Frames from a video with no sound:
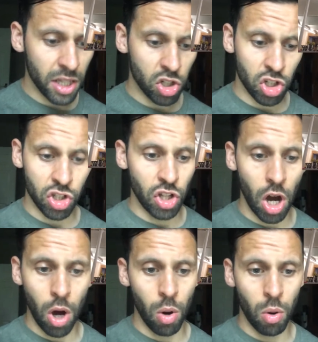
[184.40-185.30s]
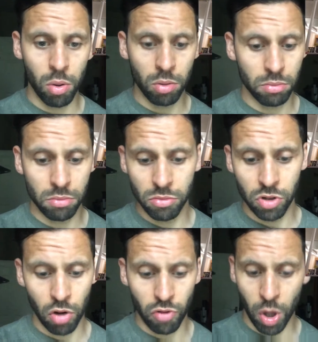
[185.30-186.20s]
there's just no
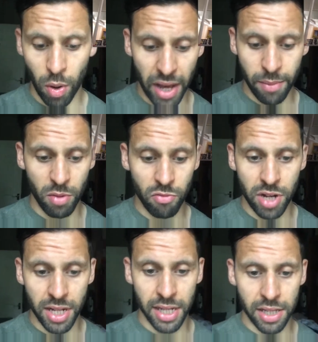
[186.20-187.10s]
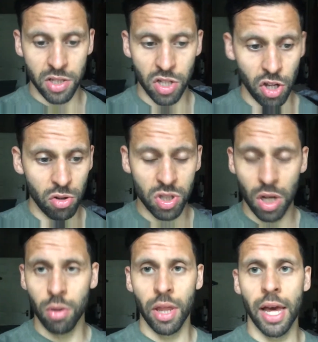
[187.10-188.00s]
requirement really to do
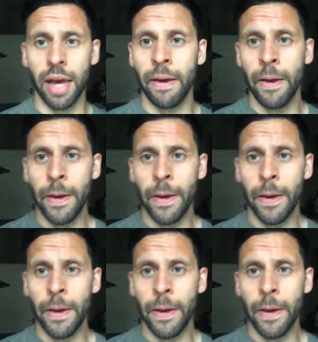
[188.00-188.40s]
so there.